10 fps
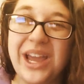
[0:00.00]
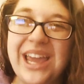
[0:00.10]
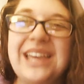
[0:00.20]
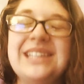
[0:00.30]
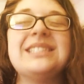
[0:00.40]

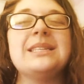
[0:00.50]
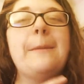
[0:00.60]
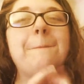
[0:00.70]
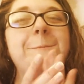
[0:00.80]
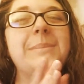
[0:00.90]
ways.
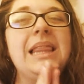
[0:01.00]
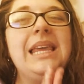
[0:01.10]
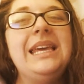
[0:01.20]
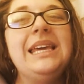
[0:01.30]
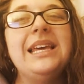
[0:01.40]

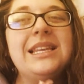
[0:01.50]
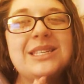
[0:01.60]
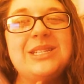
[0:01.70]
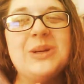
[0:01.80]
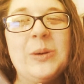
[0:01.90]

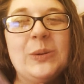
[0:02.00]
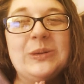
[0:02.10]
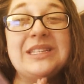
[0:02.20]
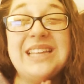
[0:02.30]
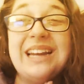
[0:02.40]
Please
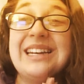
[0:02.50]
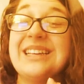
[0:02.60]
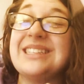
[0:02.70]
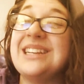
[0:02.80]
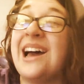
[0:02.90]
don't send
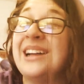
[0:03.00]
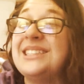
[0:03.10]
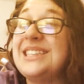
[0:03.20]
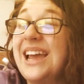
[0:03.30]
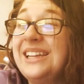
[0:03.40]
us
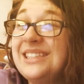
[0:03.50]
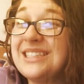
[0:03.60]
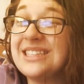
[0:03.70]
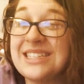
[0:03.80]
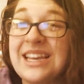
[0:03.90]

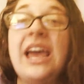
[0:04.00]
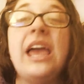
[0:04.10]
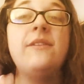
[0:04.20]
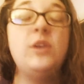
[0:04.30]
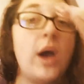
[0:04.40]
nonsense.
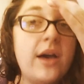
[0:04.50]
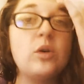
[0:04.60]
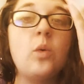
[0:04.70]
If you have a